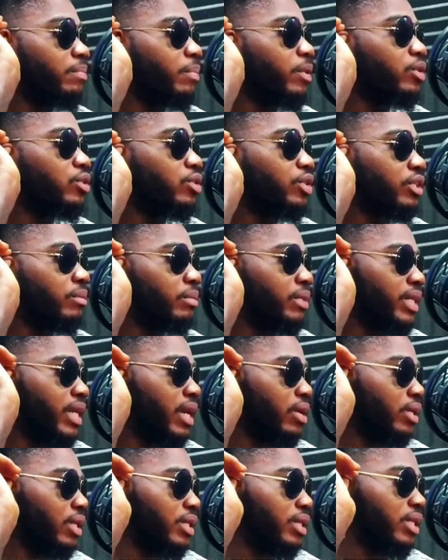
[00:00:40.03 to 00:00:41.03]
spoke to him in the
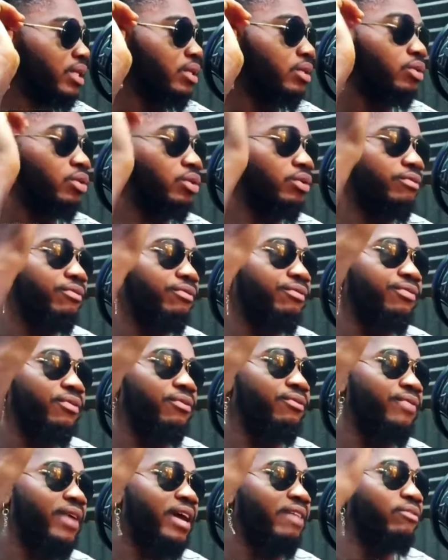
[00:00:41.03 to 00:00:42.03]
house. I said, look,
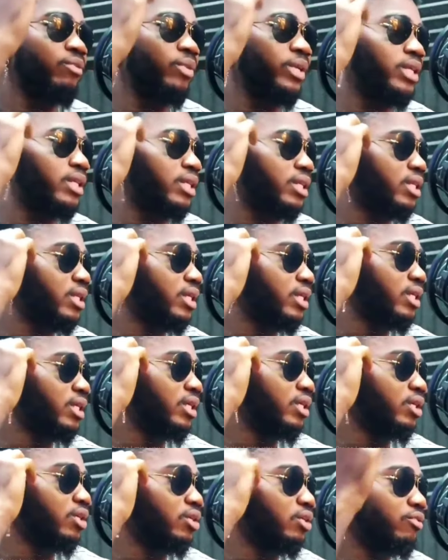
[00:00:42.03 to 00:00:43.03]
for 5 weeks,
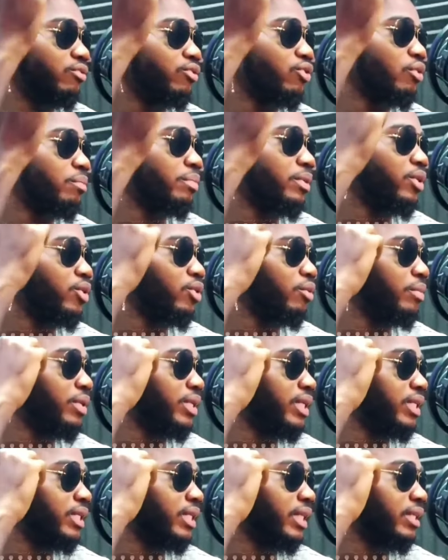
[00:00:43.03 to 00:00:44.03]
you've not been
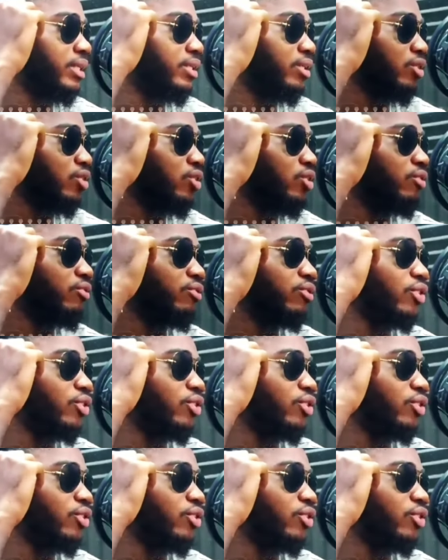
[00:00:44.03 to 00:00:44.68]
nominated. You've